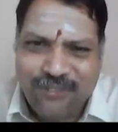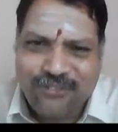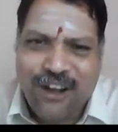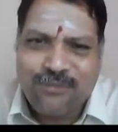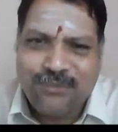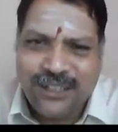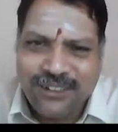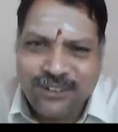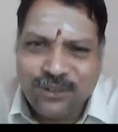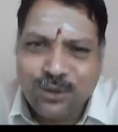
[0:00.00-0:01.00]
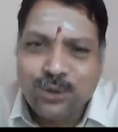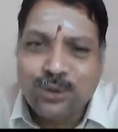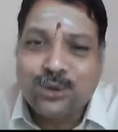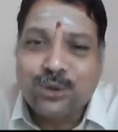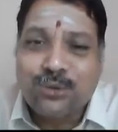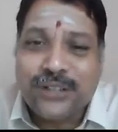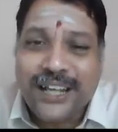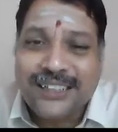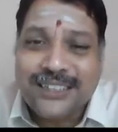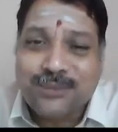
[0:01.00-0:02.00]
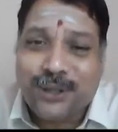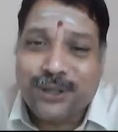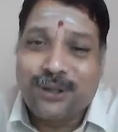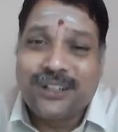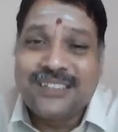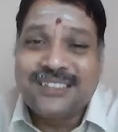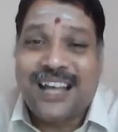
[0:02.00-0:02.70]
of government, you should take this particular risk.